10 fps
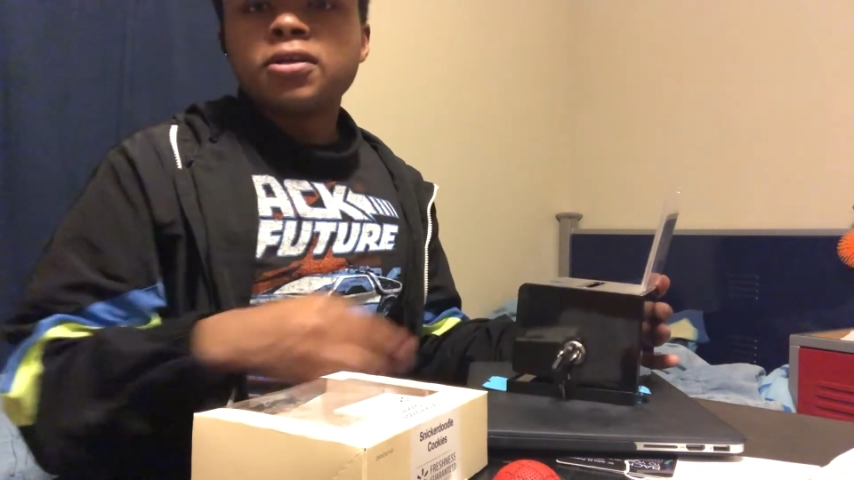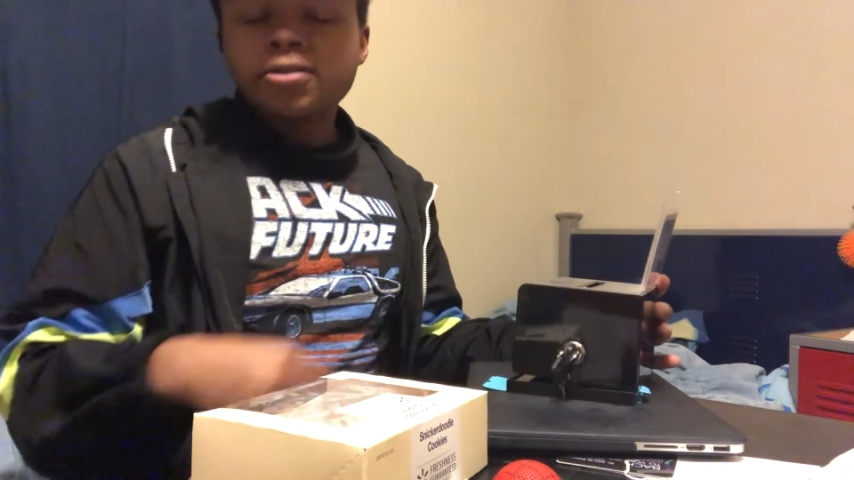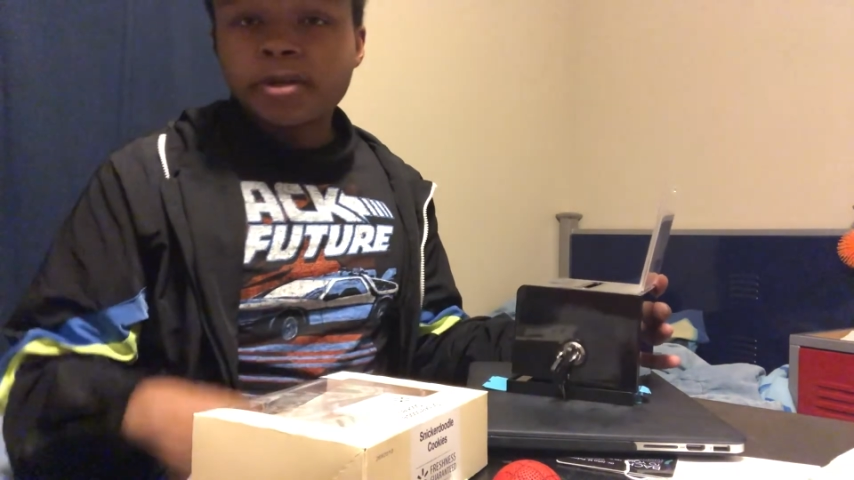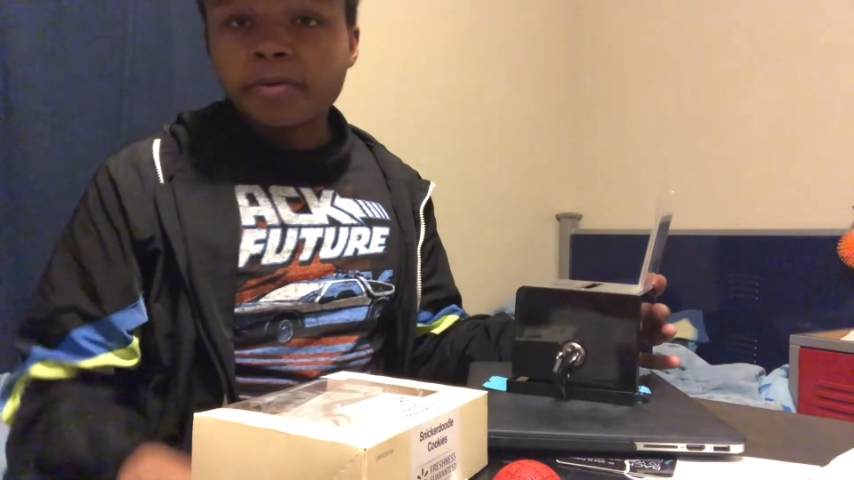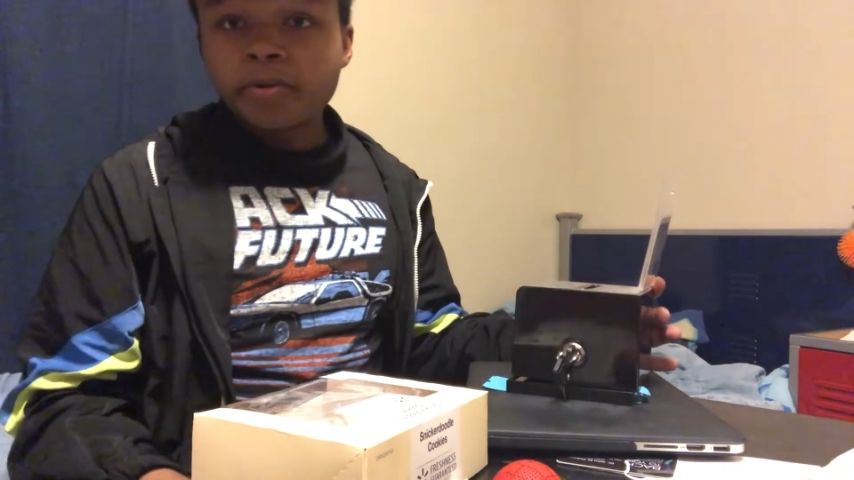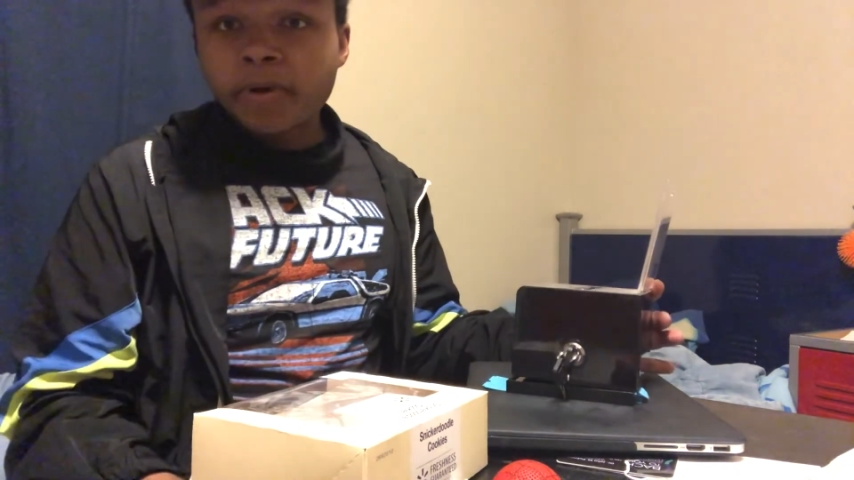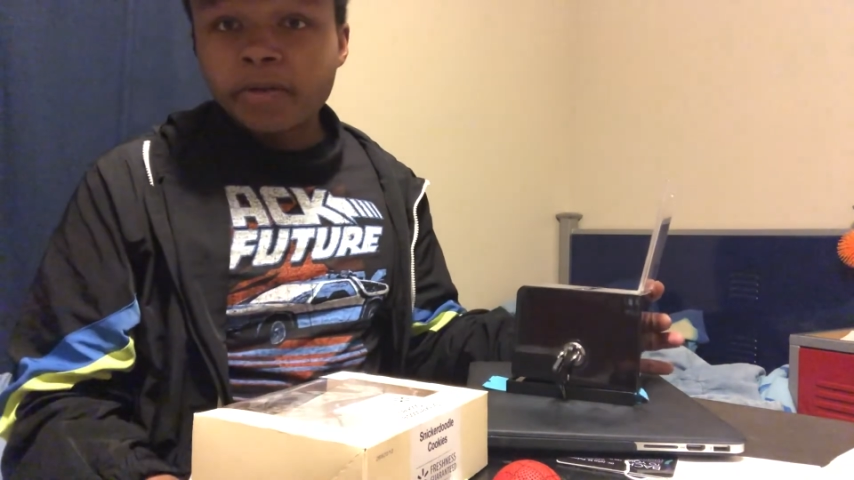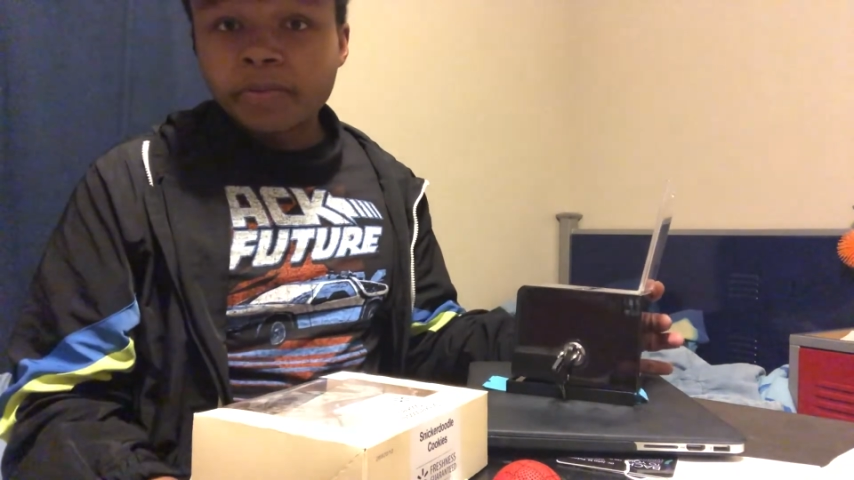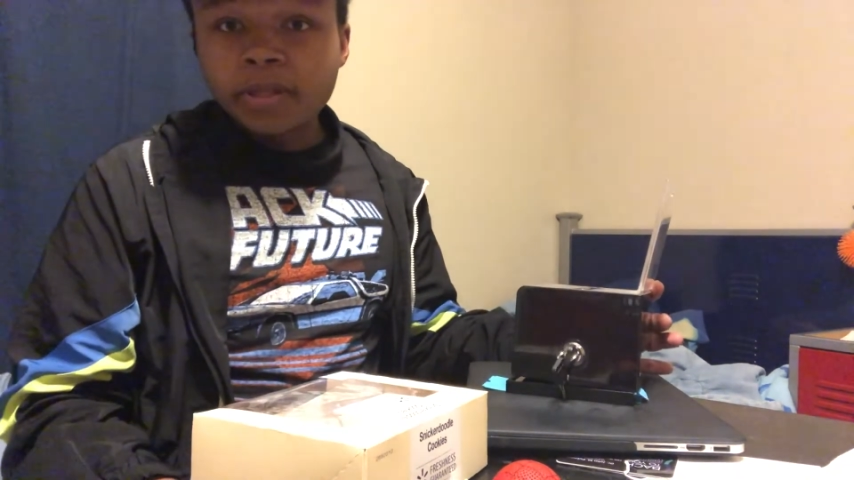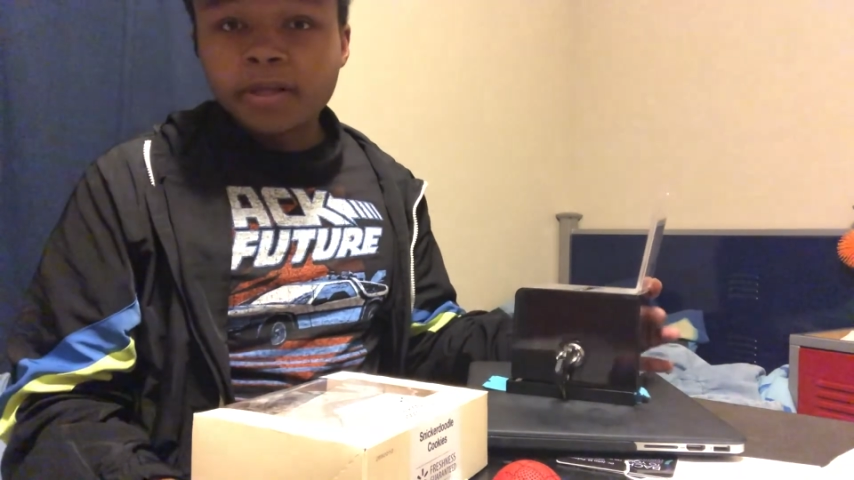So I'm gonna
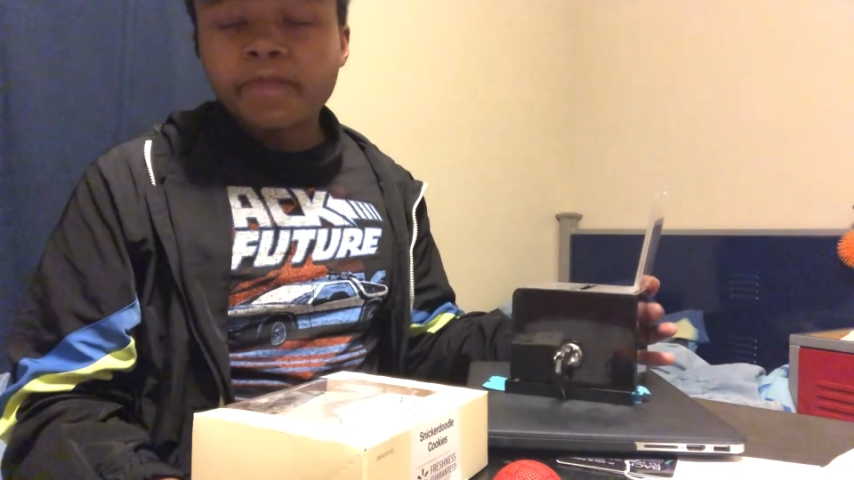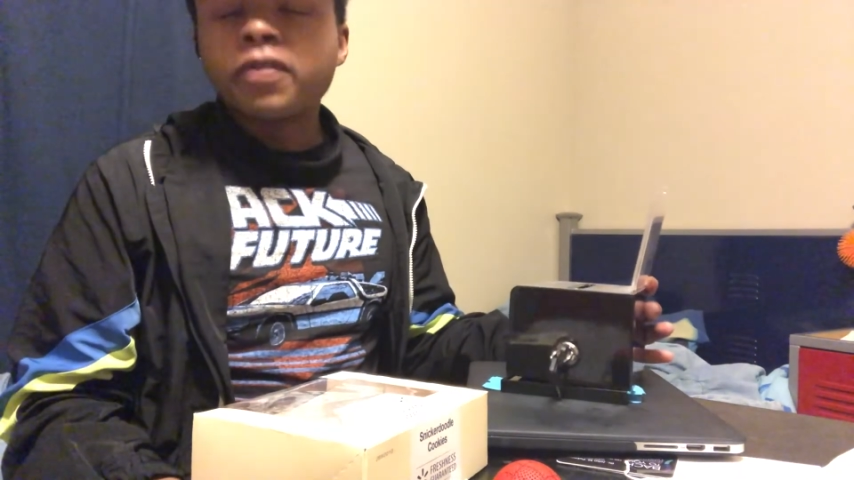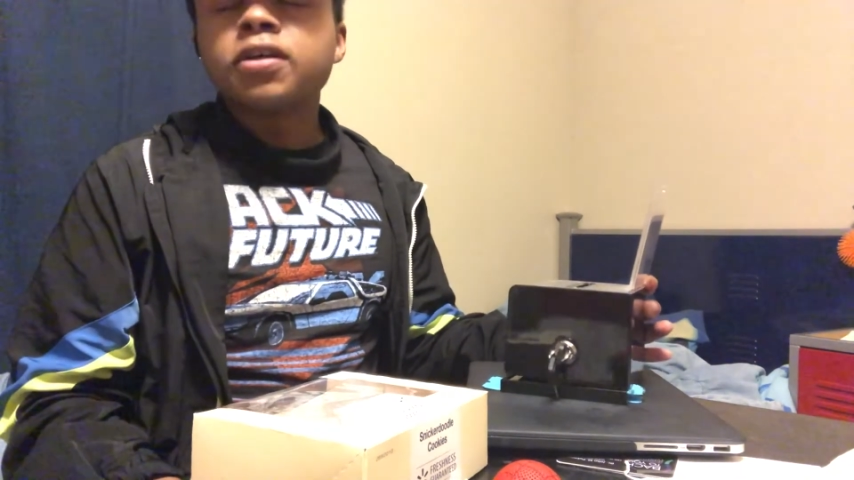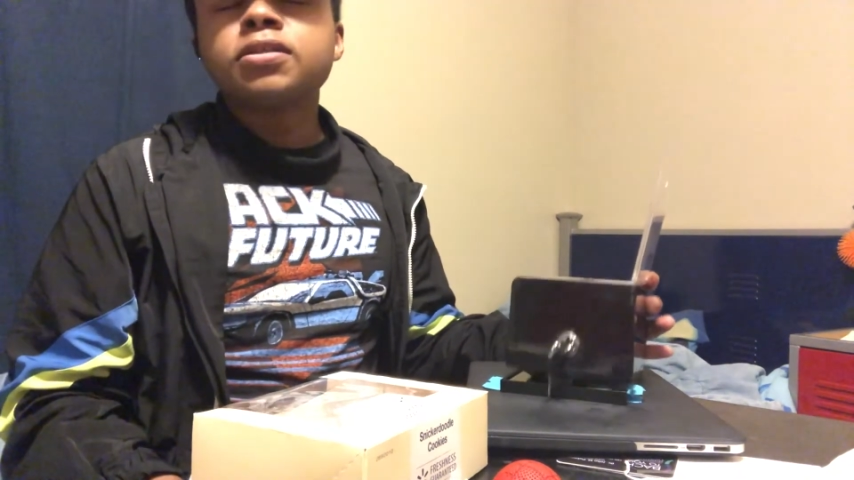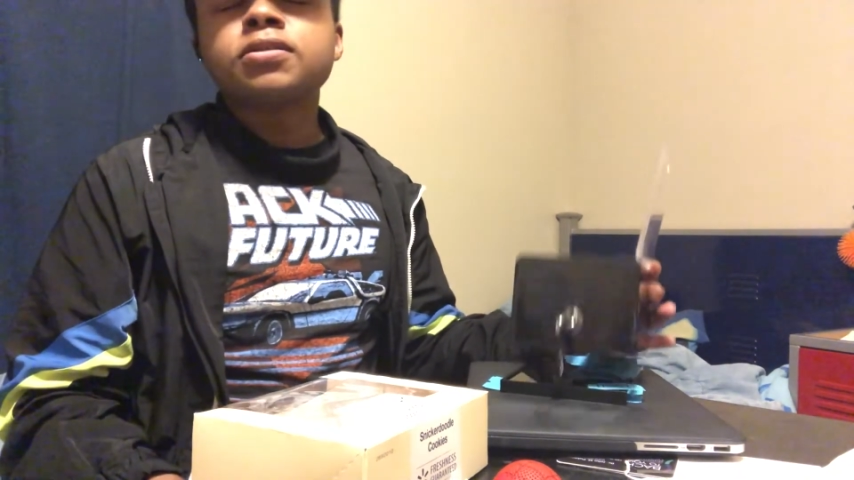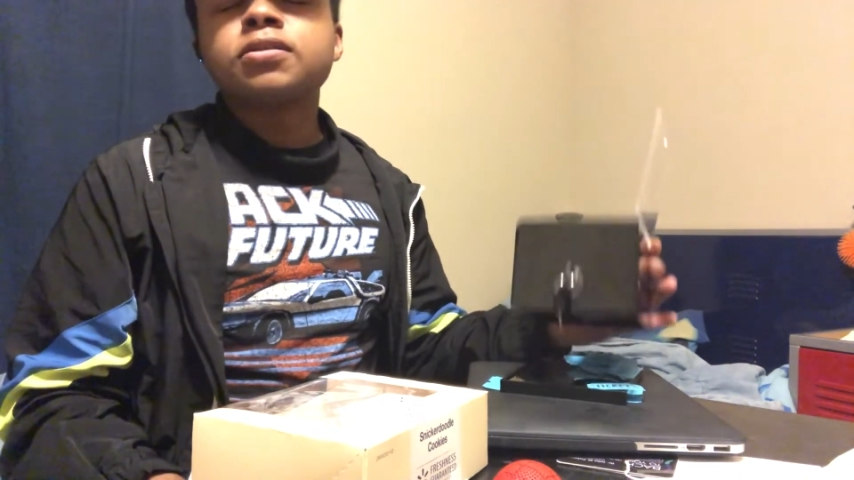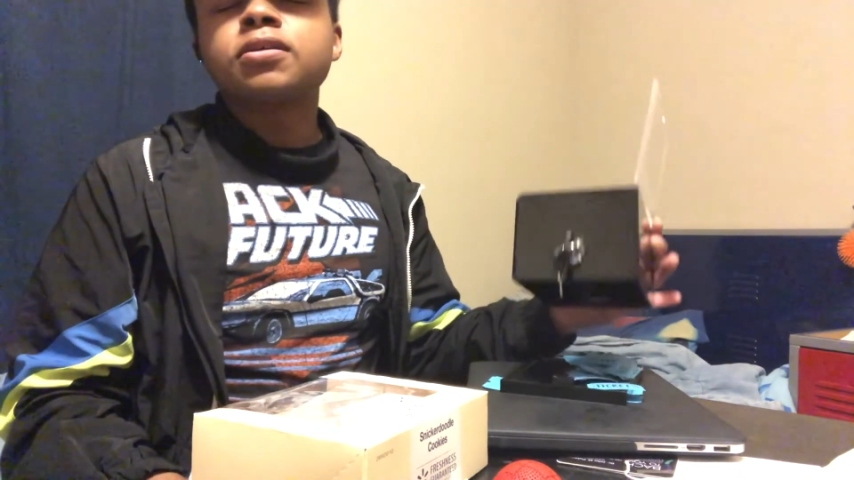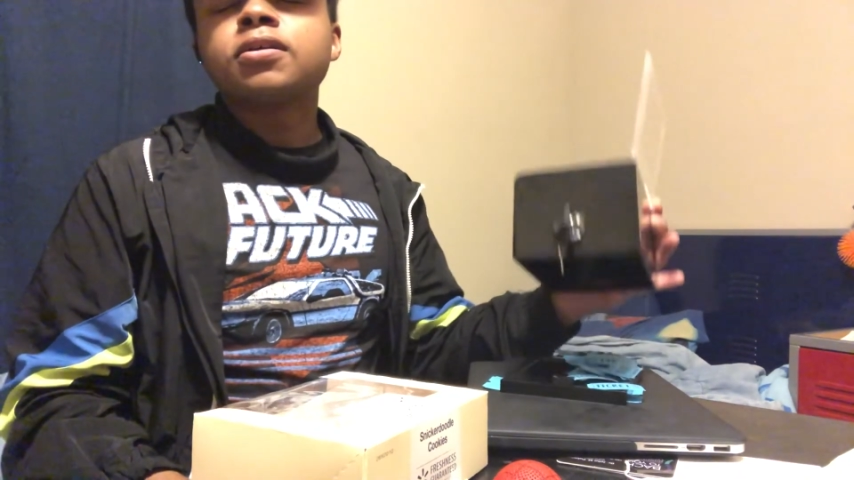randomly lift this